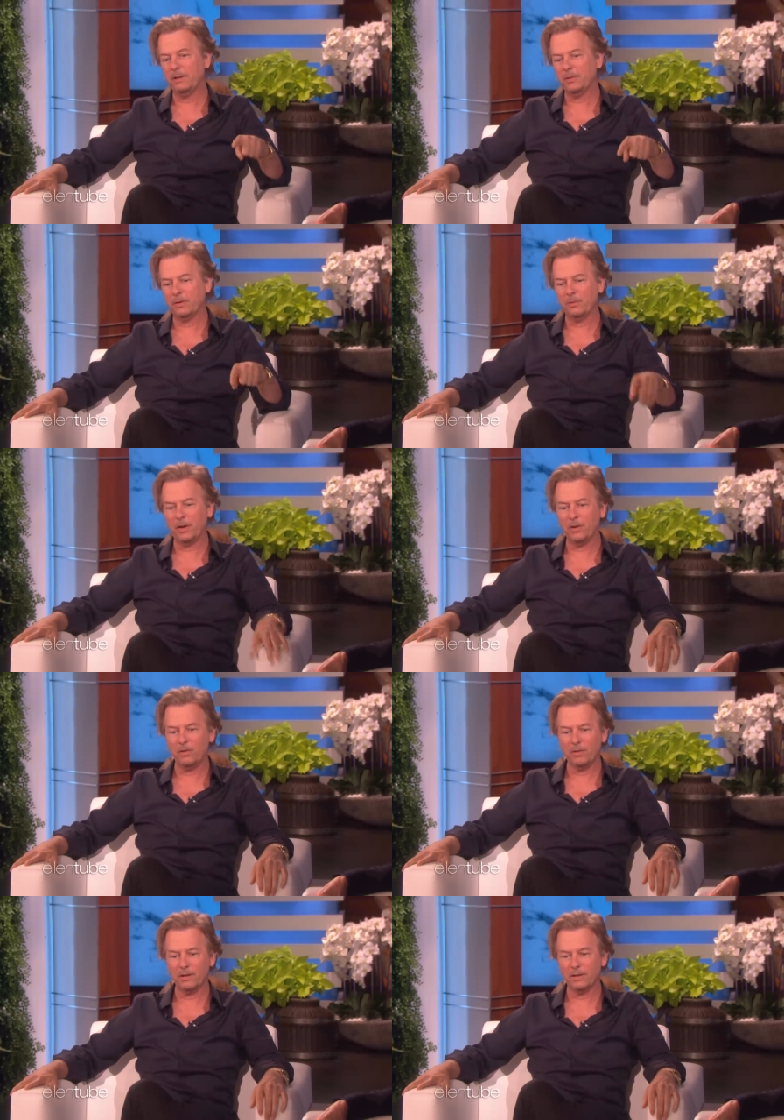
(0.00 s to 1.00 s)
You want to run
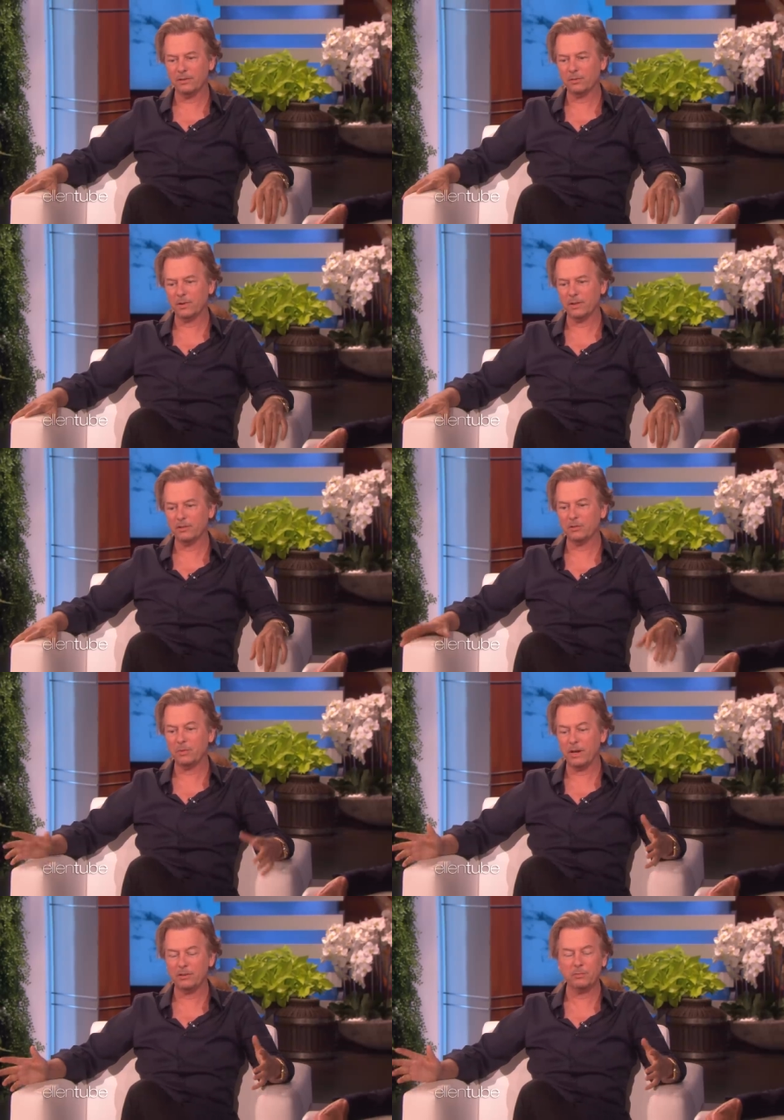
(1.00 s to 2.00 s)
over because we're going to
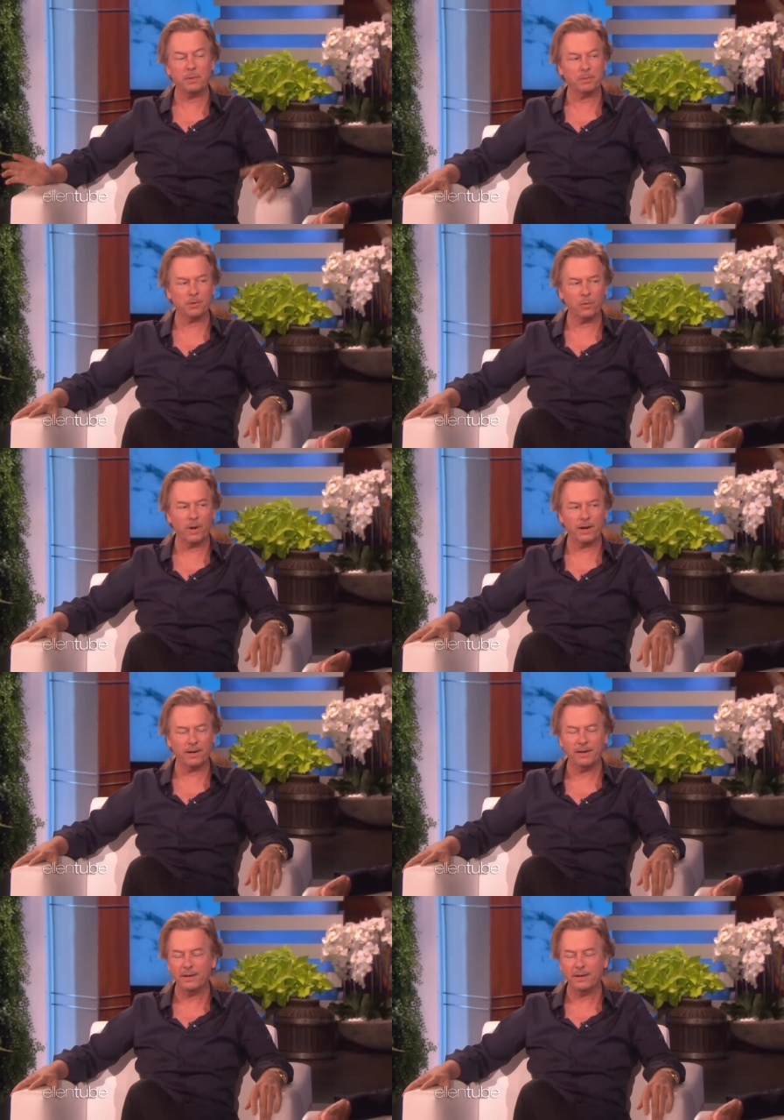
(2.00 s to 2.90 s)
surprise people at their wedding."